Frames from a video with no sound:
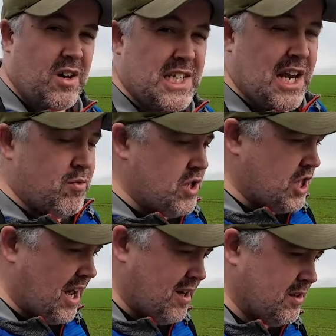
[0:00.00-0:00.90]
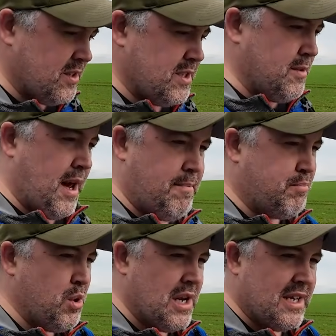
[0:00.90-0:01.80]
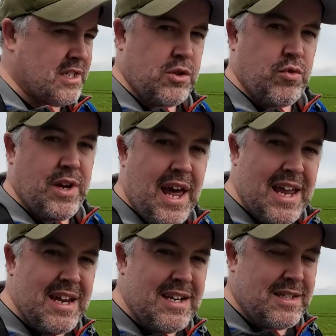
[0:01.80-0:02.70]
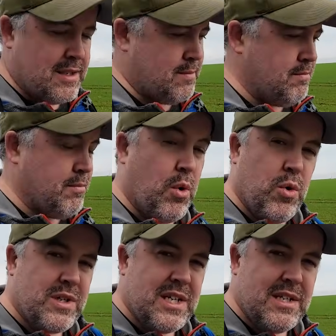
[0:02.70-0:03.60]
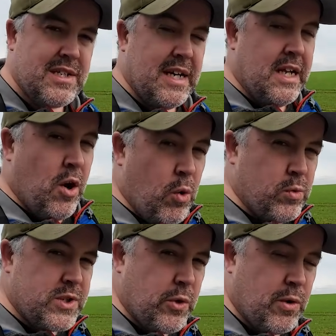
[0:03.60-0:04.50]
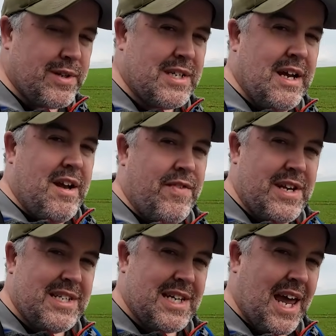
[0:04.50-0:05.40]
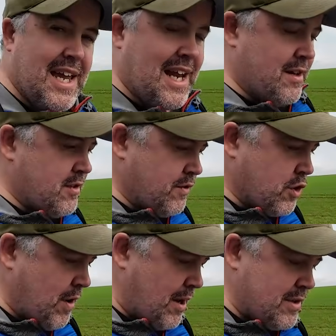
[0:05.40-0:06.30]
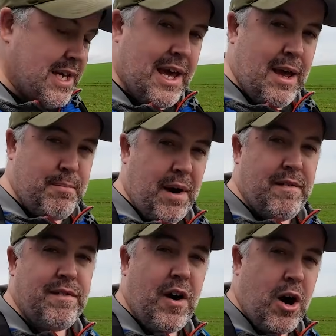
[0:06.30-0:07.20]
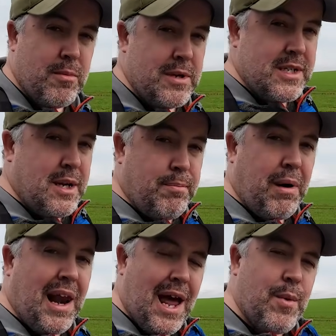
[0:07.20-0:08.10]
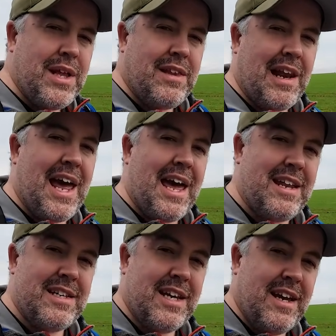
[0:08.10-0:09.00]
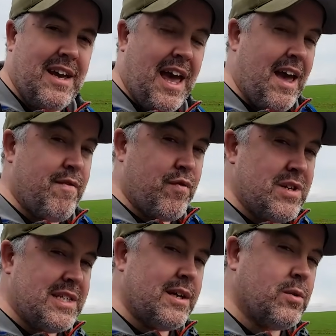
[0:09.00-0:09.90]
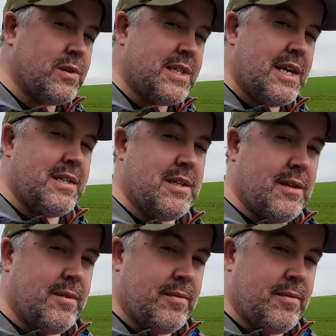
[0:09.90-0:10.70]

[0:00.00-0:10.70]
artillery shells, bullets, grenades, mortars, all sorts, that is taken out of the ground here by farmers ploughing the land every single season.